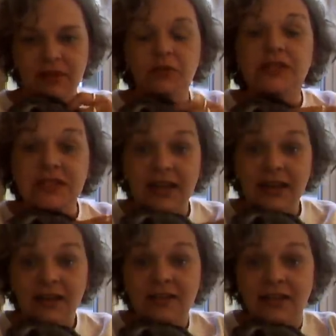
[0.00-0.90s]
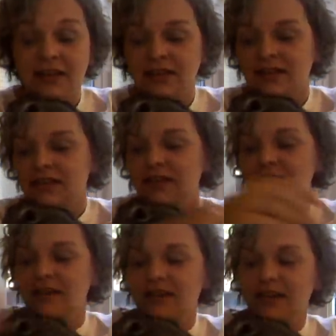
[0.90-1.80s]
we stay healthy,
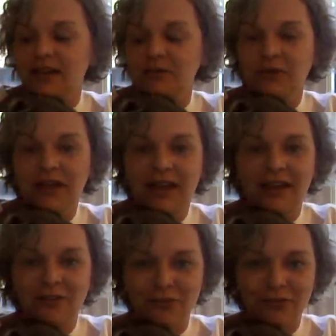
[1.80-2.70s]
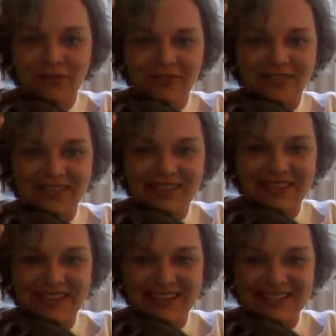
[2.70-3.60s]
and we have
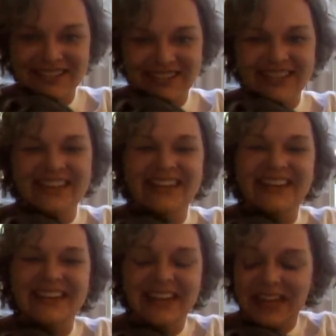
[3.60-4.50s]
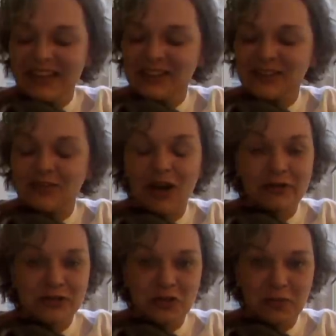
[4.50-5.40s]
this. So
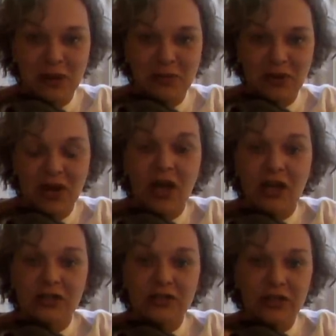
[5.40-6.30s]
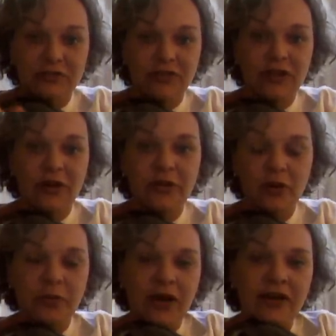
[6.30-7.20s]
always remember, look for
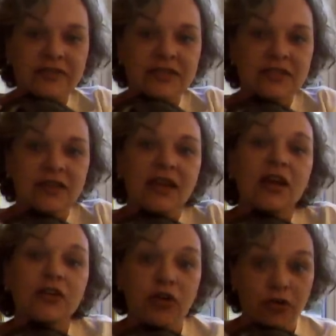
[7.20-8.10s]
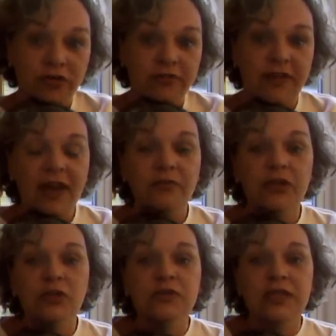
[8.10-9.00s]
Cocoa Puffs, go to the vet
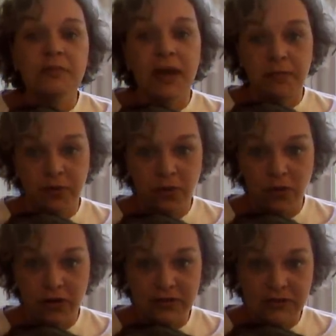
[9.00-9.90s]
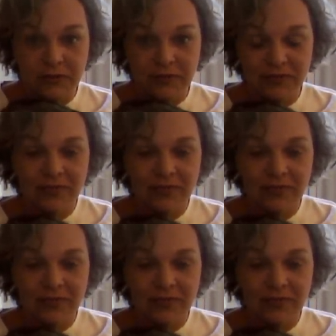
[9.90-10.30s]
when you see peppercorns.